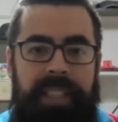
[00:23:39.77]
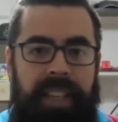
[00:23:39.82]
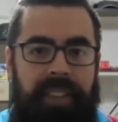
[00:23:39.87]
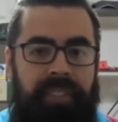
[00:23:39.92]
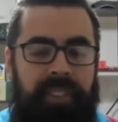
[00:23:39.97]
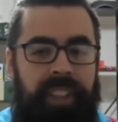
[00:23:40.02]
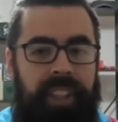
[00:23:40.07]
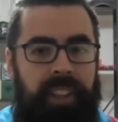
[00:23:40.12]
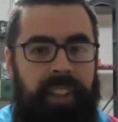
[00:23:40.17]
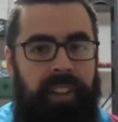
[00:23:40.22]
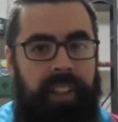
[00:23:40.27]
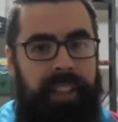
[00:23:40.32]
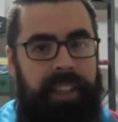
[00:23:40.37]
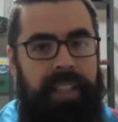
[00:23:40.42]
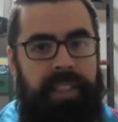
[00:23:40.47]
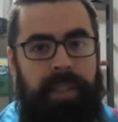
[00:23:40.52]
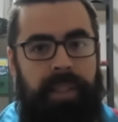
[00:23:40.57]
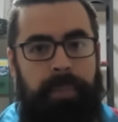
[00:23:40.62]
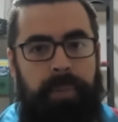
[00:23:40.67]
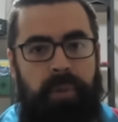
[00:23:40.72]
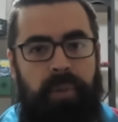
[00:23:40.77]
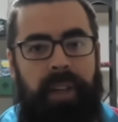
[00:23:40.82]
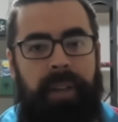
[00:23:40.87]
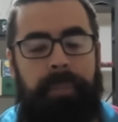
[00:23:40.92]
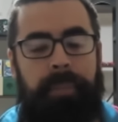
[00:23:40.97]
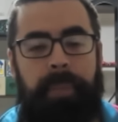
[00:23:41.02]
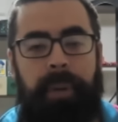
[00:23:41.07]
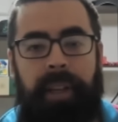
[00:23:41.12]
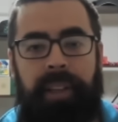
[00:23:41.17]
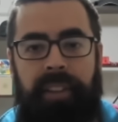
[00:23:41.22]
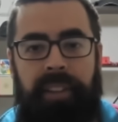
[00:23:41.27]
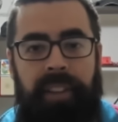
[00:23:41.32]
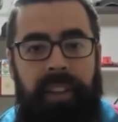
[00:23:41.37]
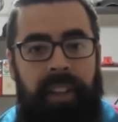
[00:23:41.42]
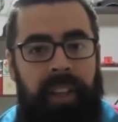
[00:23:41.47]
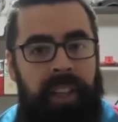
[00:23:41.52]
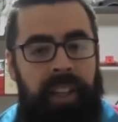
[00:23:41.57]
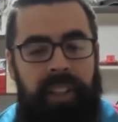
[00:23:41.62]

definitely click that subscribe button.